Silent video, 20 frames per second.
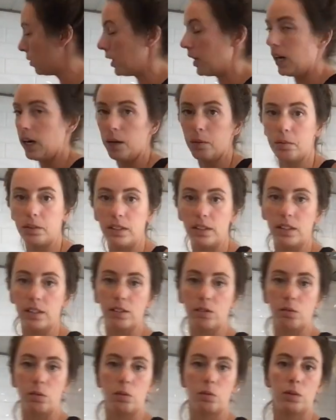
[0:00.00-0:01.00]
what happens
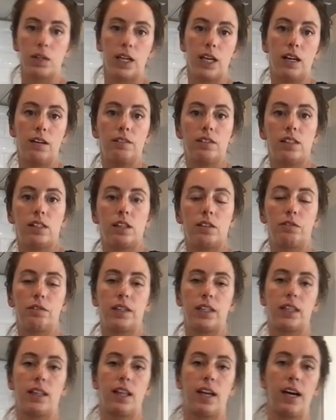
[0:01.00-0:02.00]
is when we have stuff
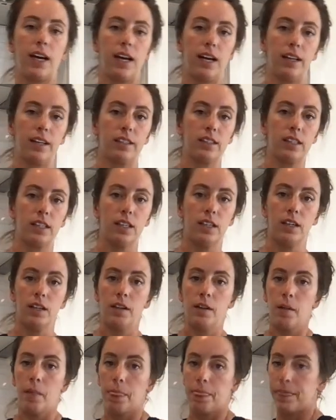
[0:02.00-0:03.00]
like that,
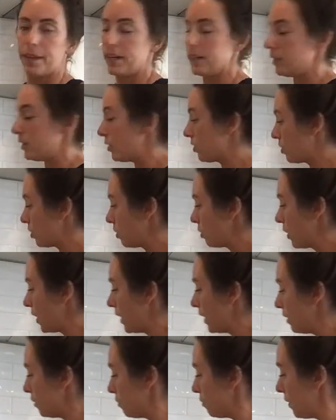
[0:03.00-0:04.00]
that is so
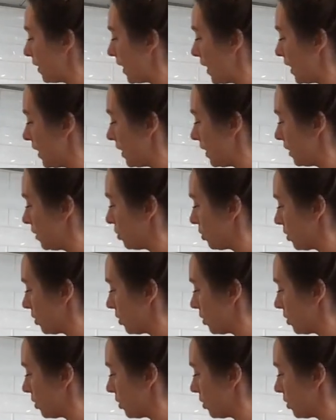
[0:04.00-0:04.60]
high in fat, it